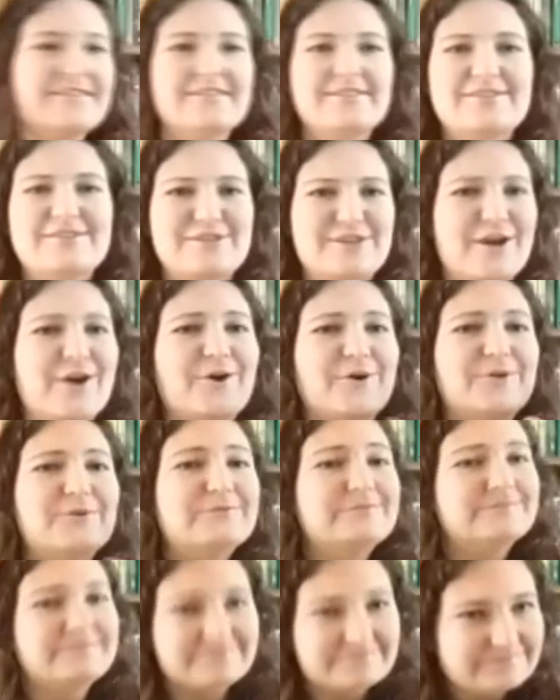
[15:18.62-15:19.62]

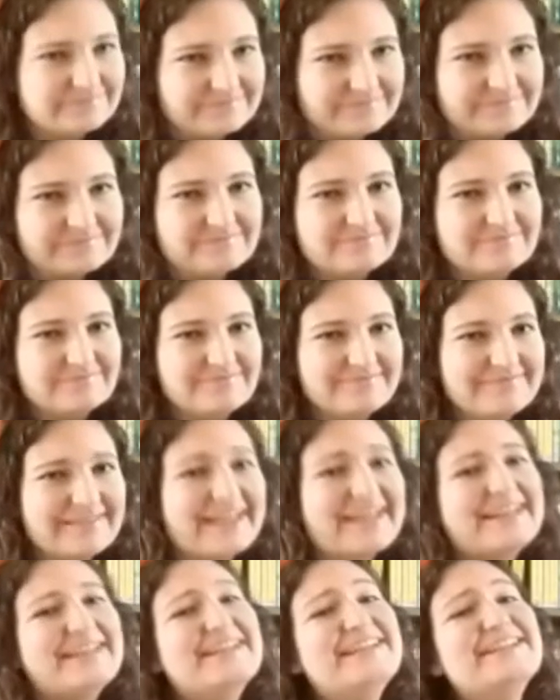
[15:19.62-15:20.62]
So
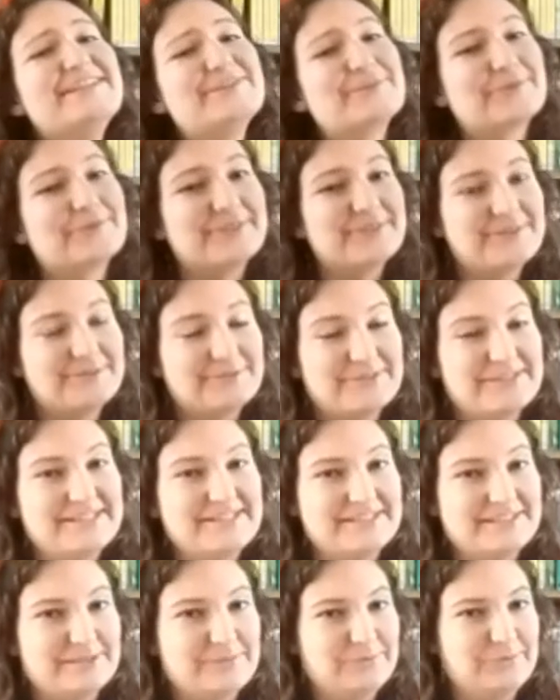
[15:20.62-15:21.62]
need to reread
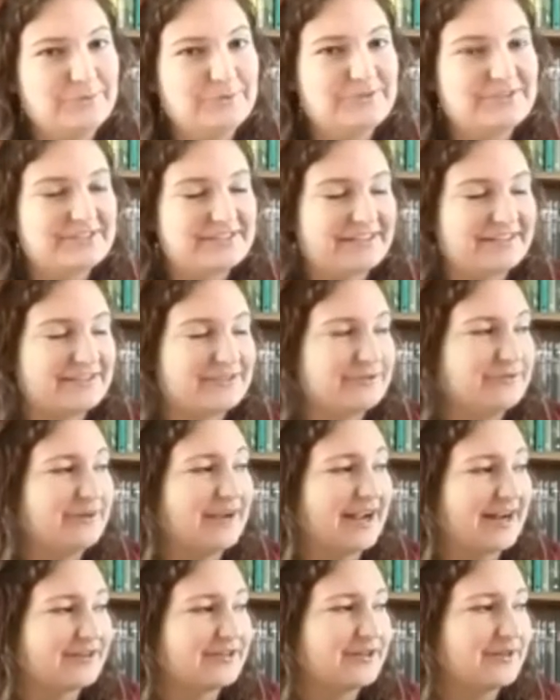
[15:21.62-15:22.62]
these books to
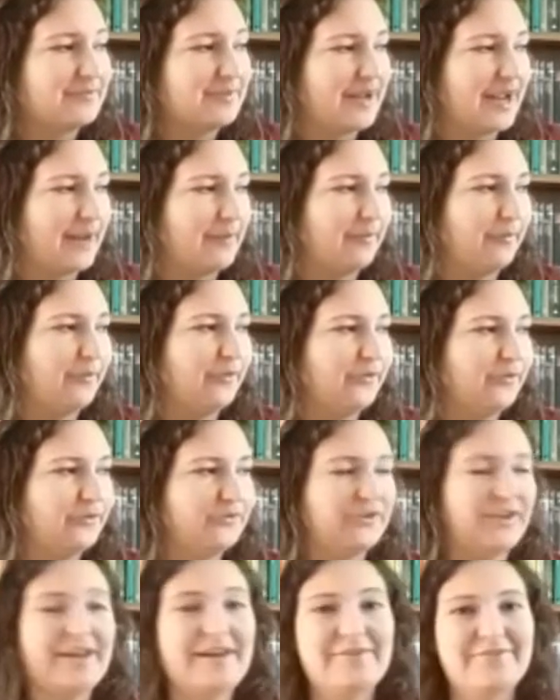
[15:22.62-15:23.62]
actually be able to
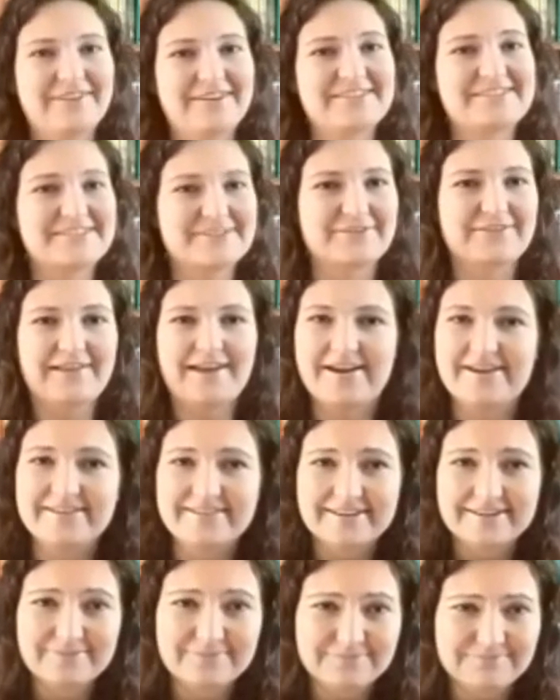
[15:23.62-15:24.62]
say if I still like
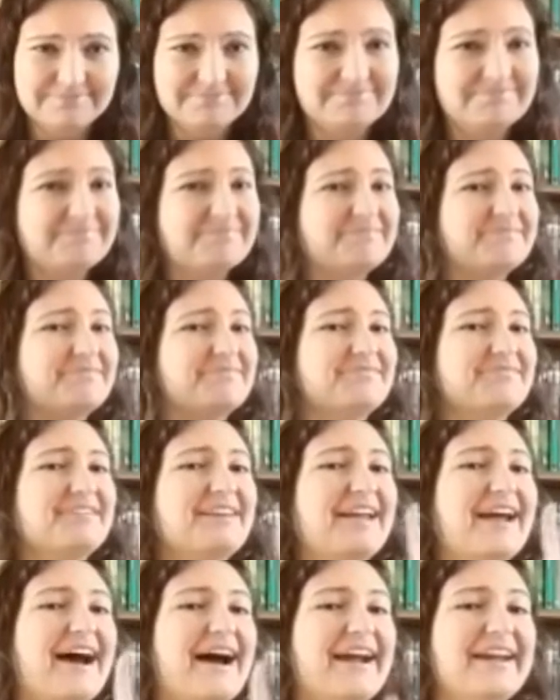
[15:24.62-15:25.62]
them.
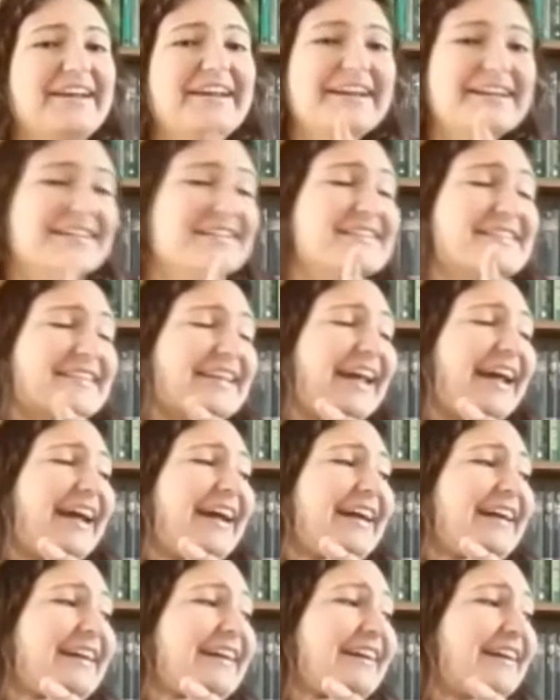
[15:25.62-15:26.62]
I can
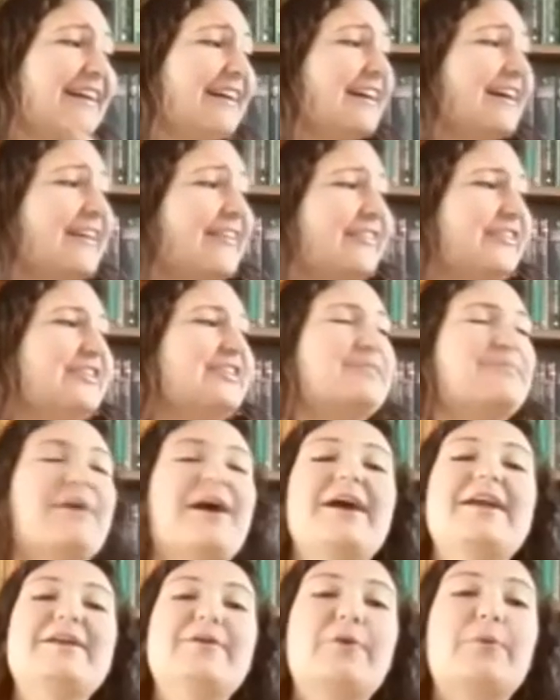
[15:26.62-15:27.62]
say this
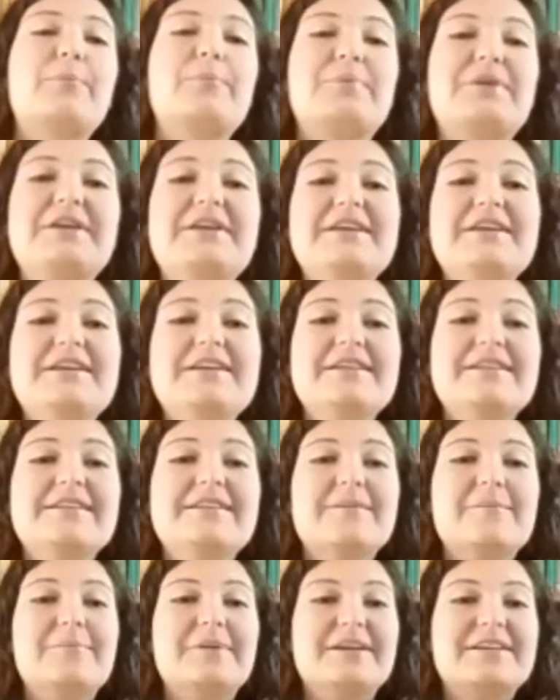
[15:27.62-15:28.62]
might not be
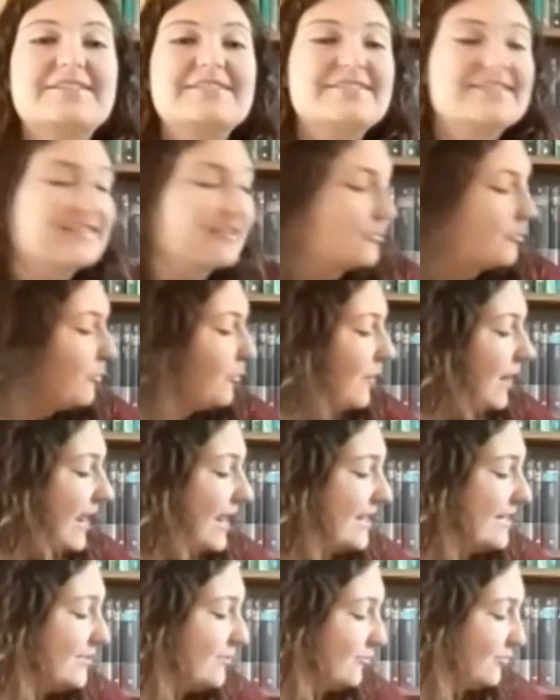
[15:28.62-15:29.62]
the best
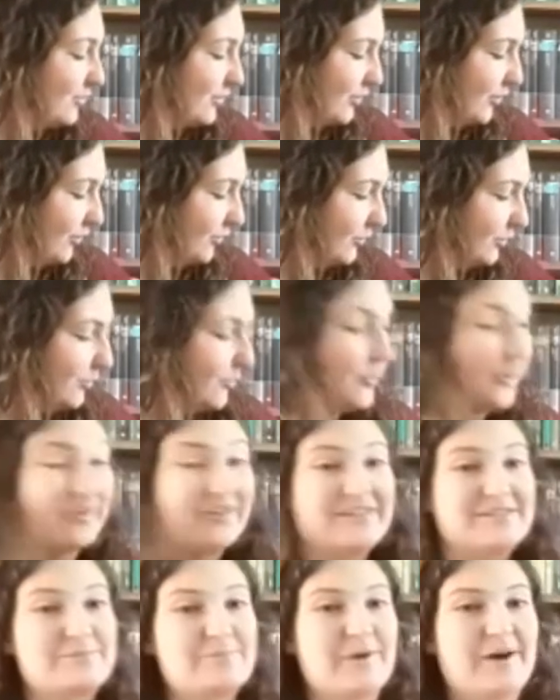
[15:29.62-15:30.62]
way to show you
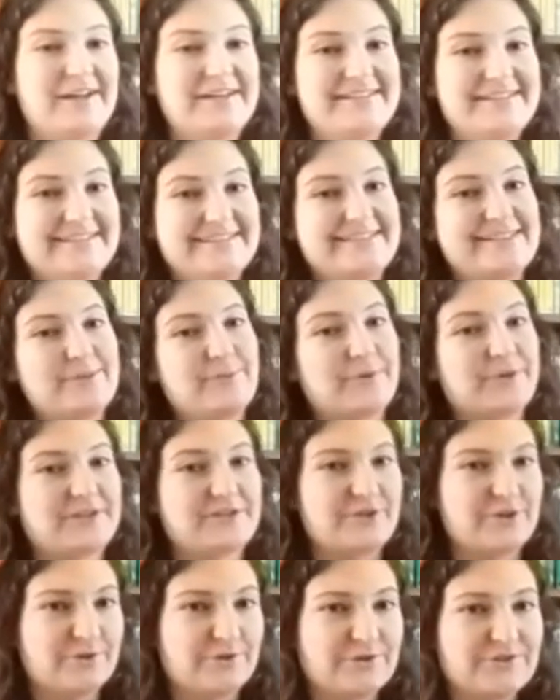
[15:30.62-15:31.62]
what is my taste and what
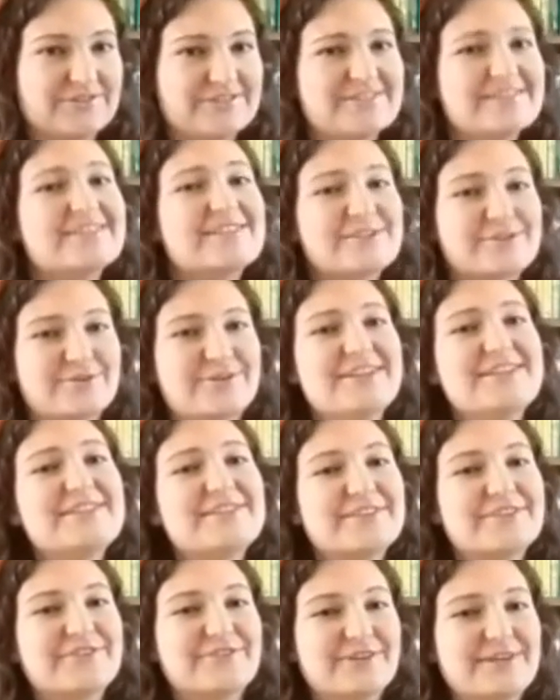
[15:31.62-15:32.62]
is hers.
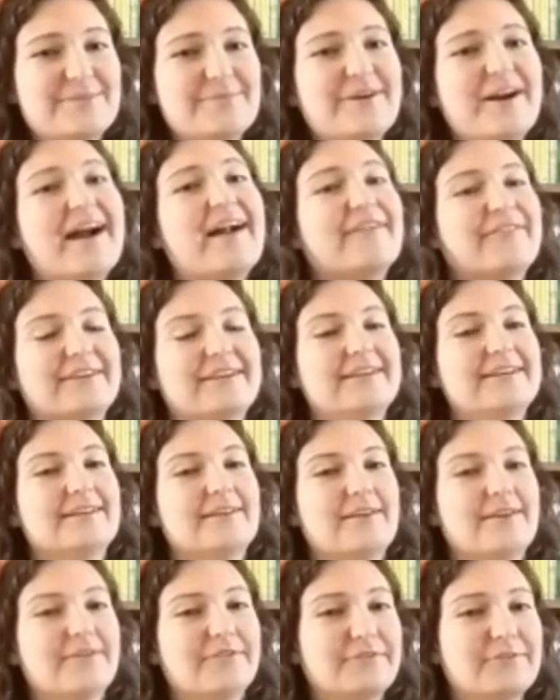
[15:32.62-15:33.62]
Strange the Dreamer I really
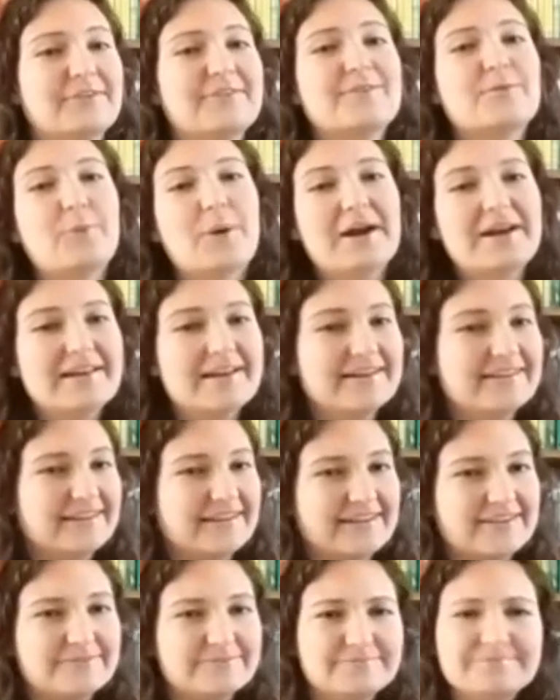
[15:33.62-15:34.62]
loved. Twilight
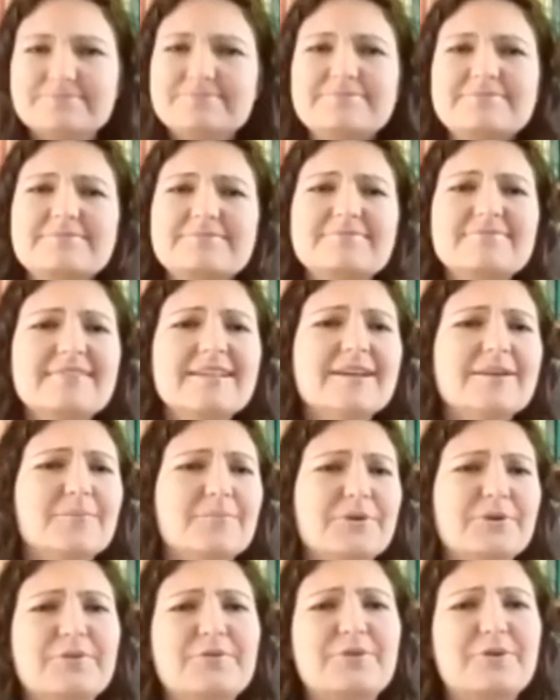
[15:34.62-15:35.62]
and
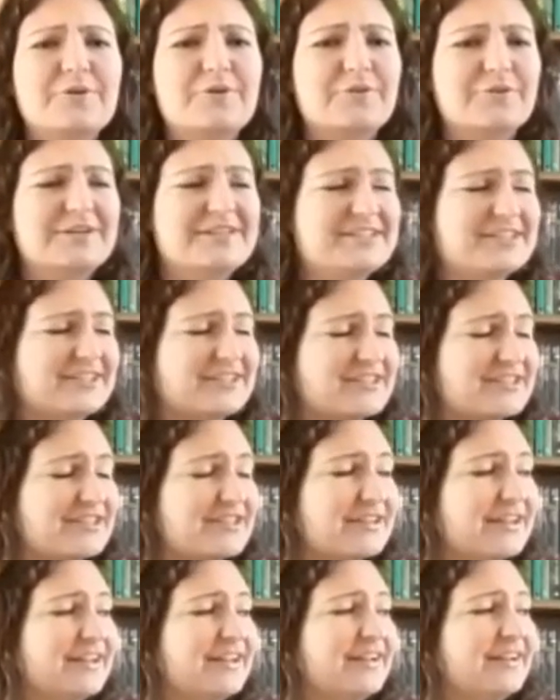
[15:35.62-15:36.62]
Beautiful Creatures
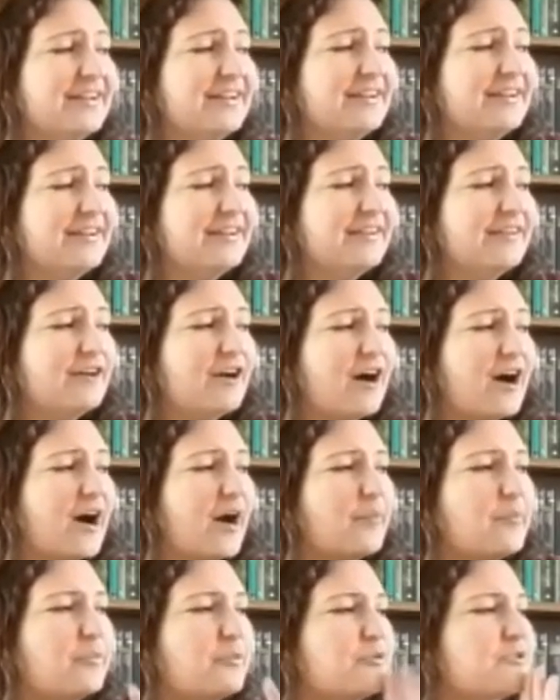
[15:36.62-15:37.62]

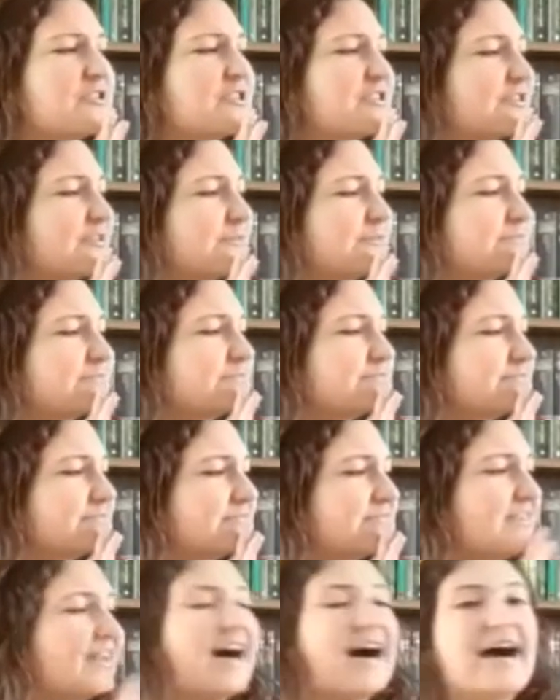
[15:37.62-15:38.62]
are books
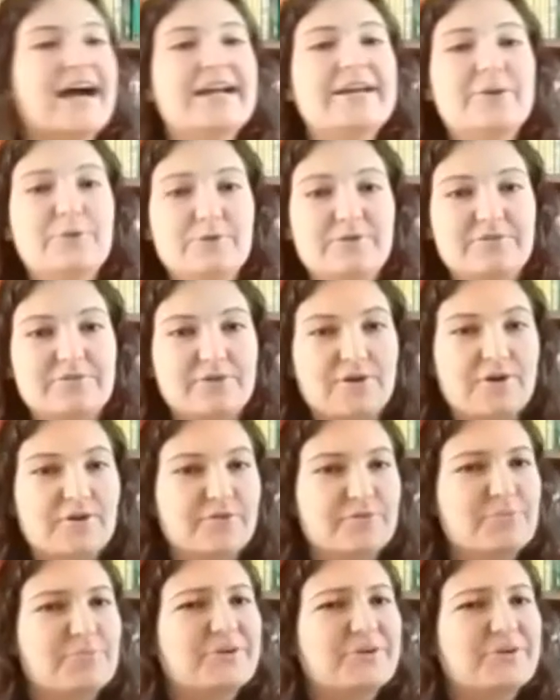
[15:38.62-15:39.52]
I could have loved.